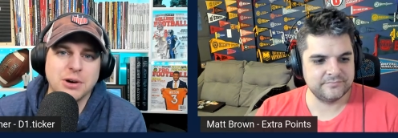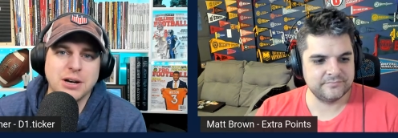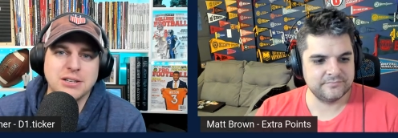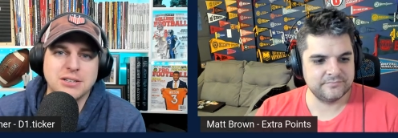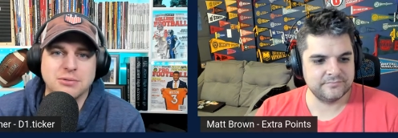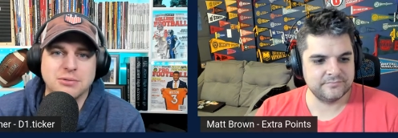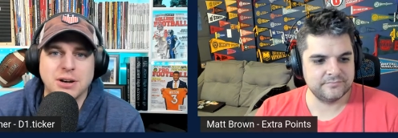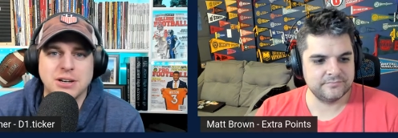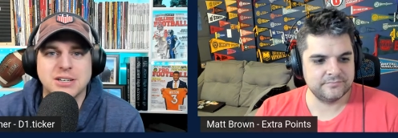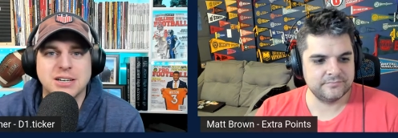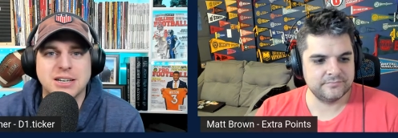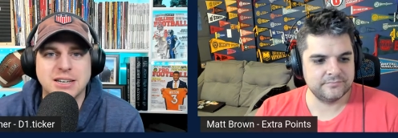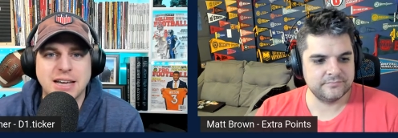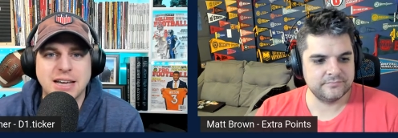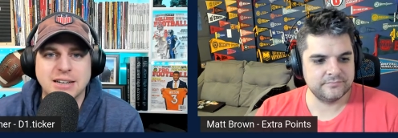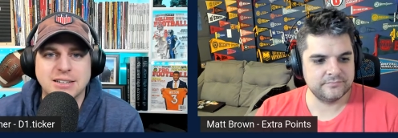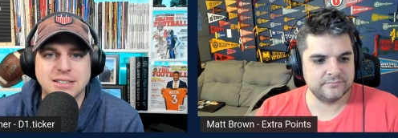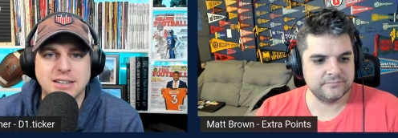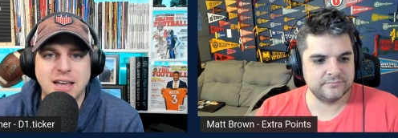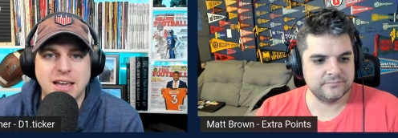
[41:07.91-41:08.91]
Speaker 1: Great to great to
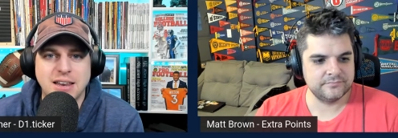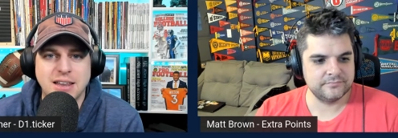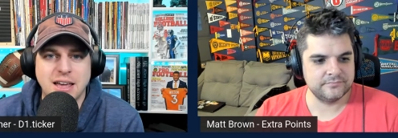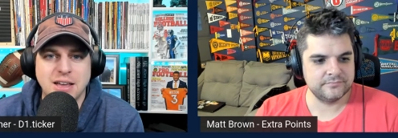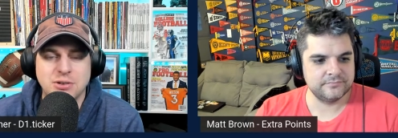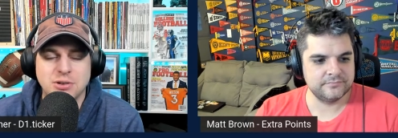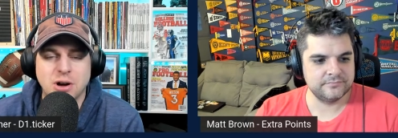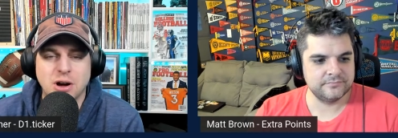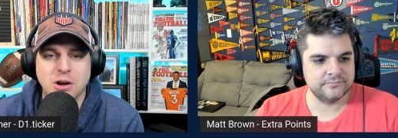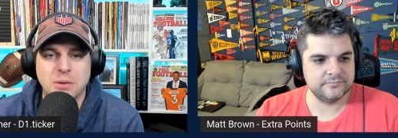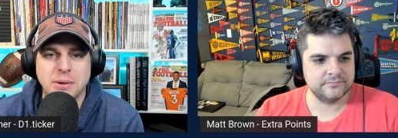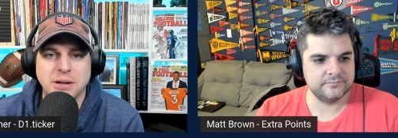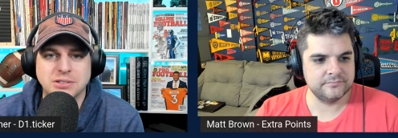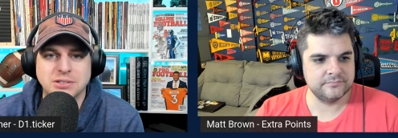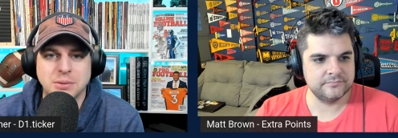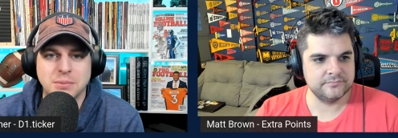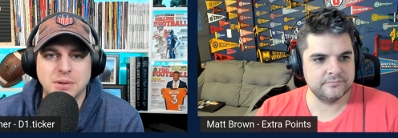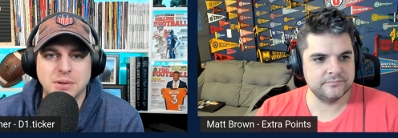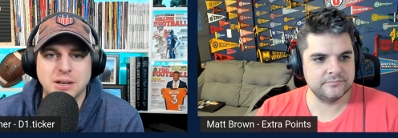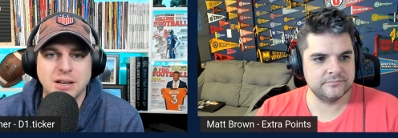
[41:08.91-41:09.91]
connect and, and, and talk
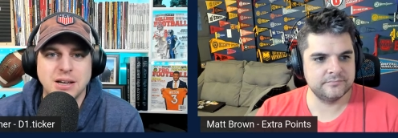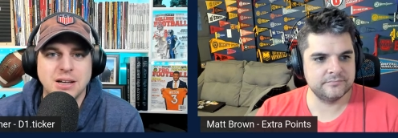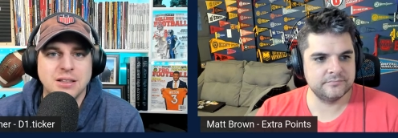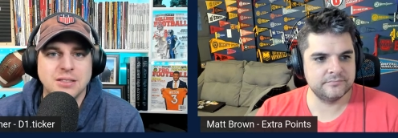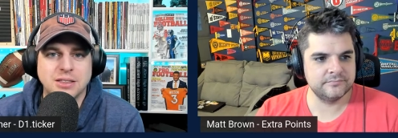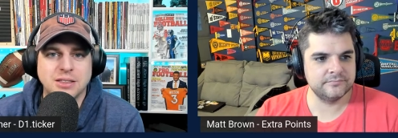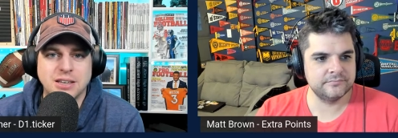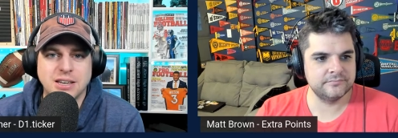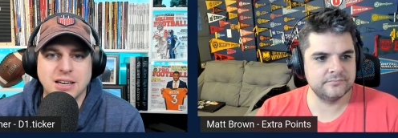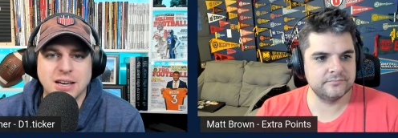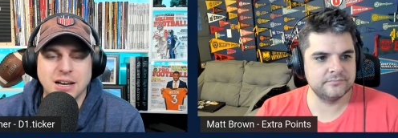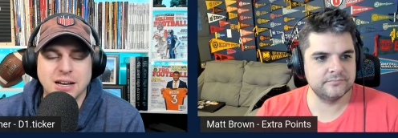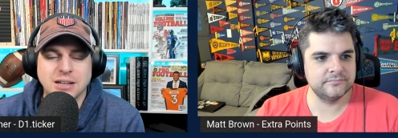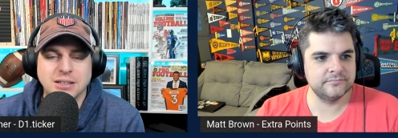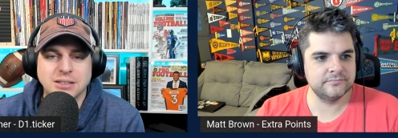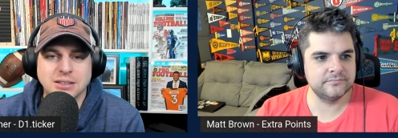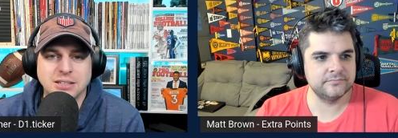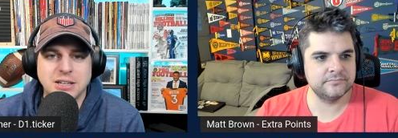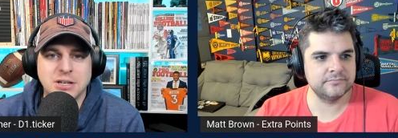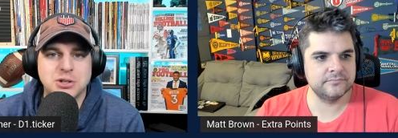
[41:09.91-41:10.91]
about some of the
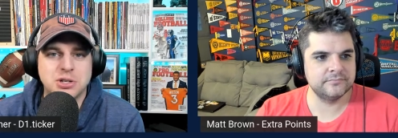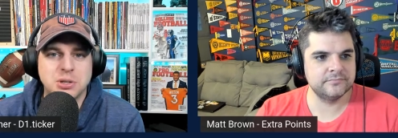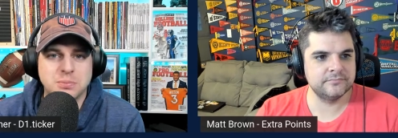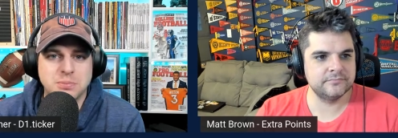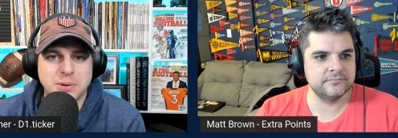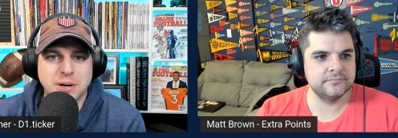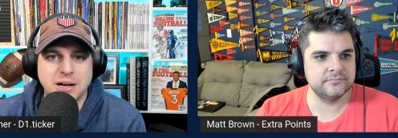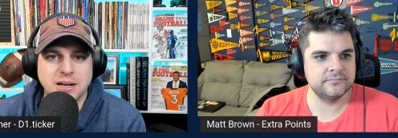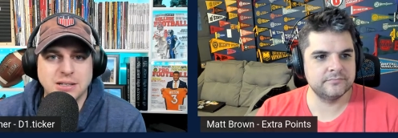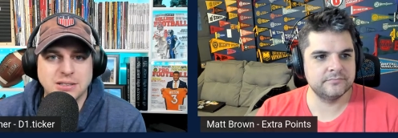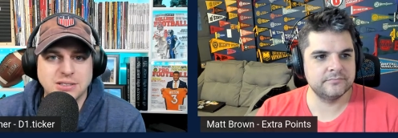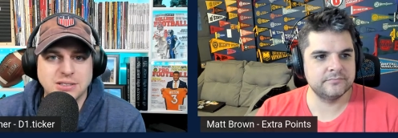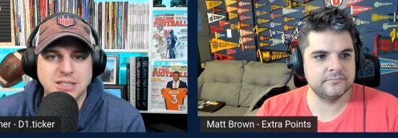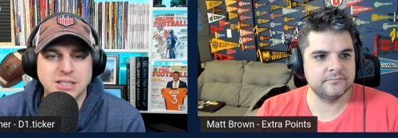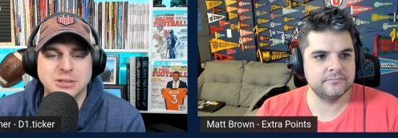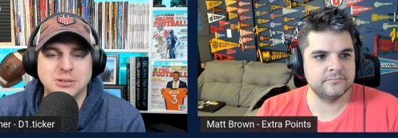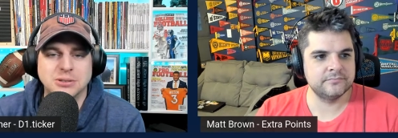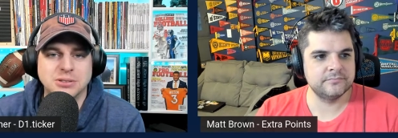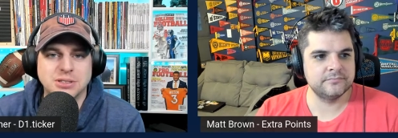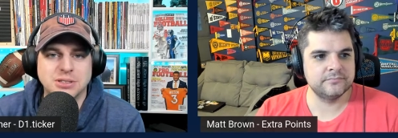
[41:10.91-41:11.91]
uh, leadership uh,
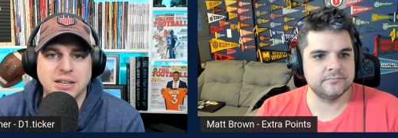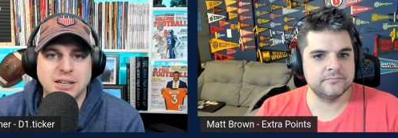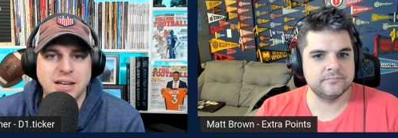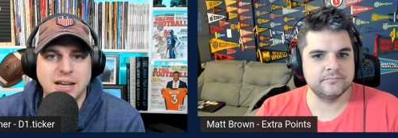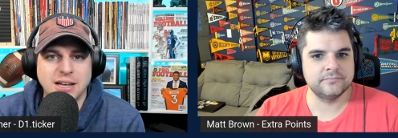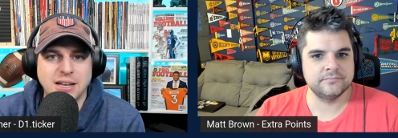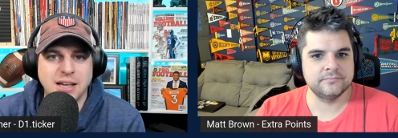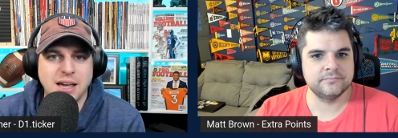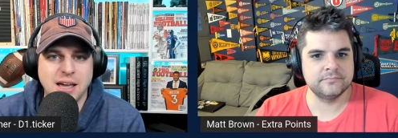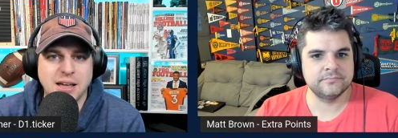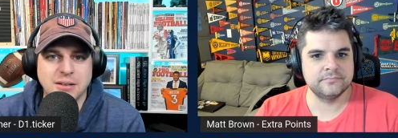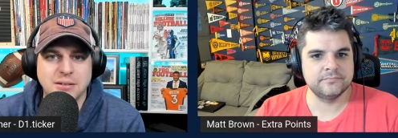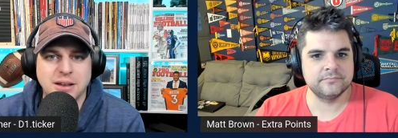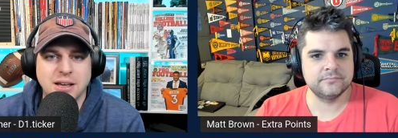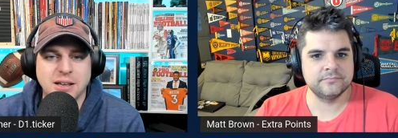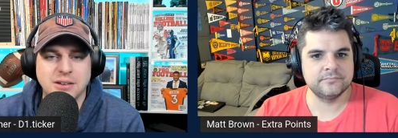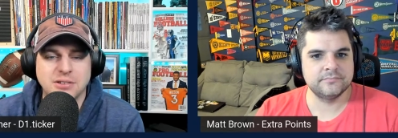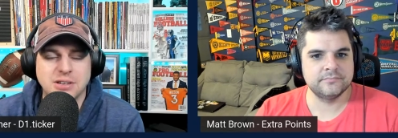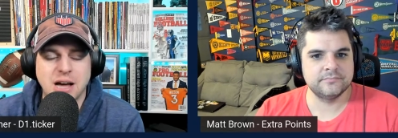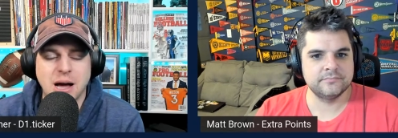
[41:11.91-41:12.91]
skills and,
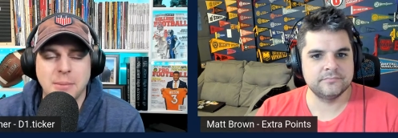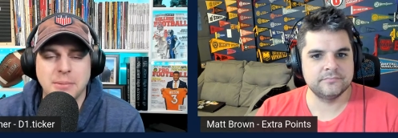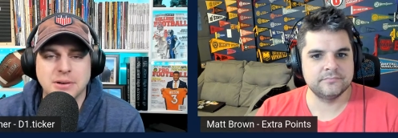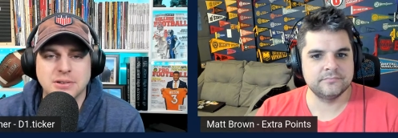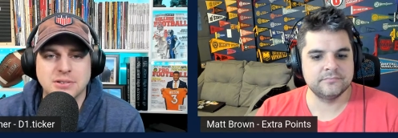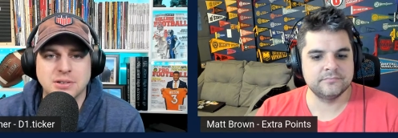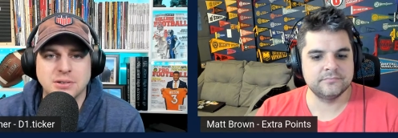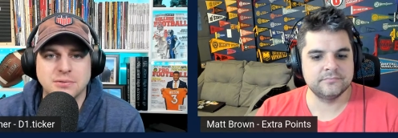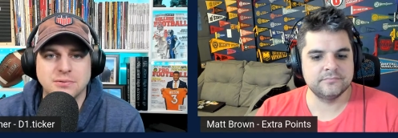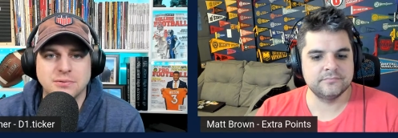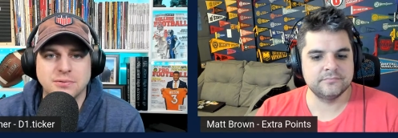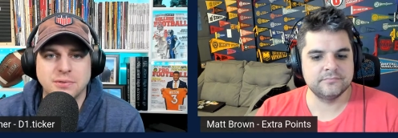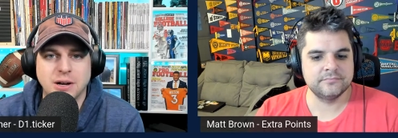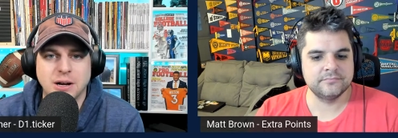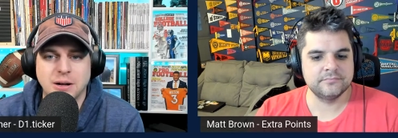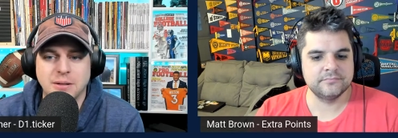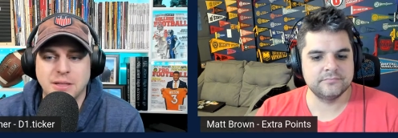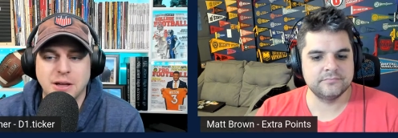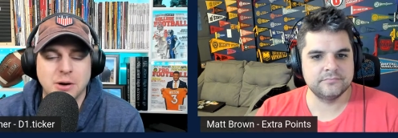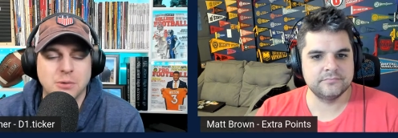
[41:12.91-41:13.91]
and and topics of
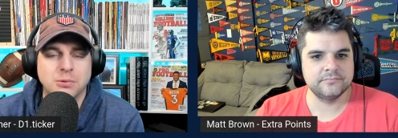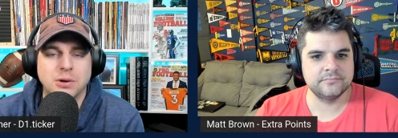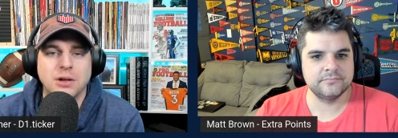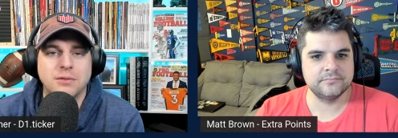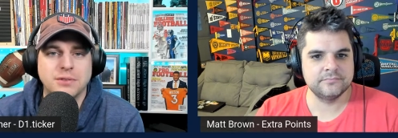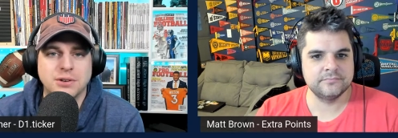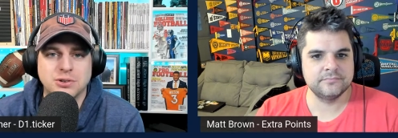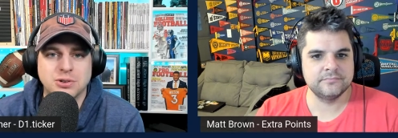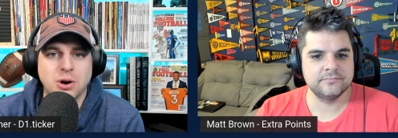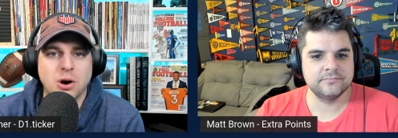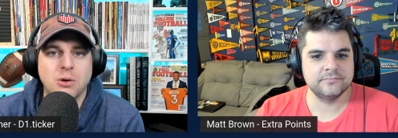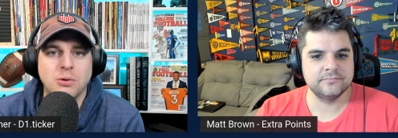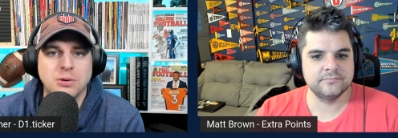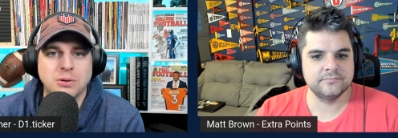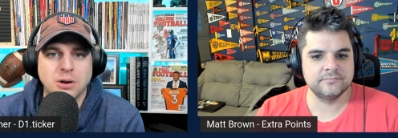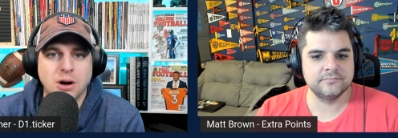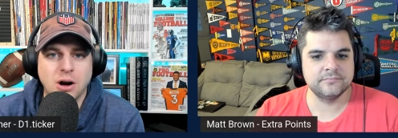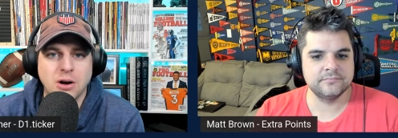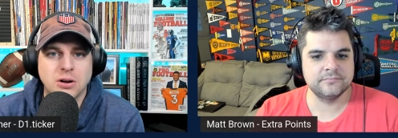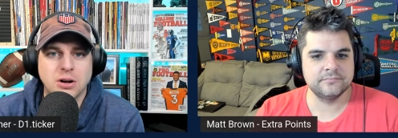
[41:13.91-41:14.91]
uh, that are relevant to
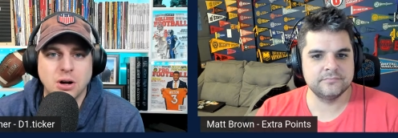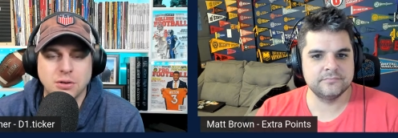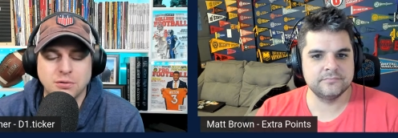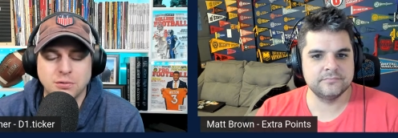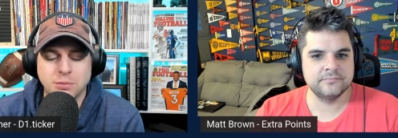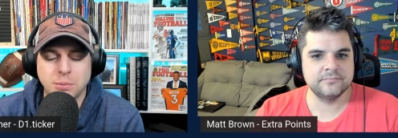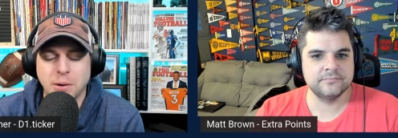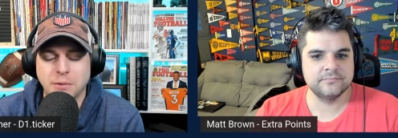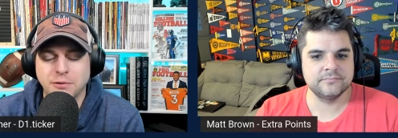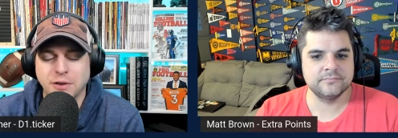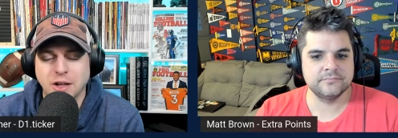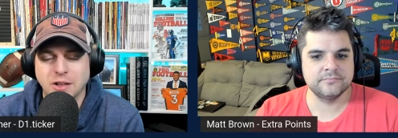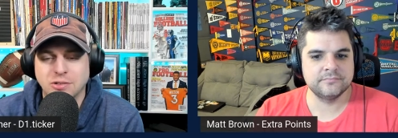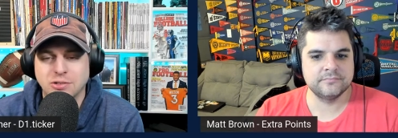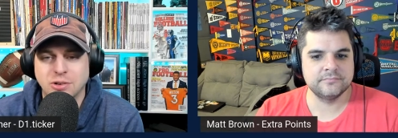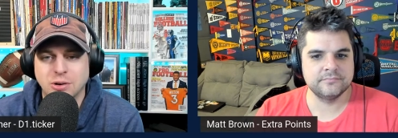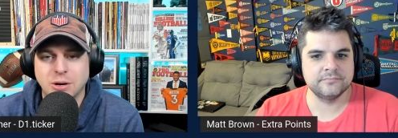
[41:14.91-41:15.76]
all all college football fans.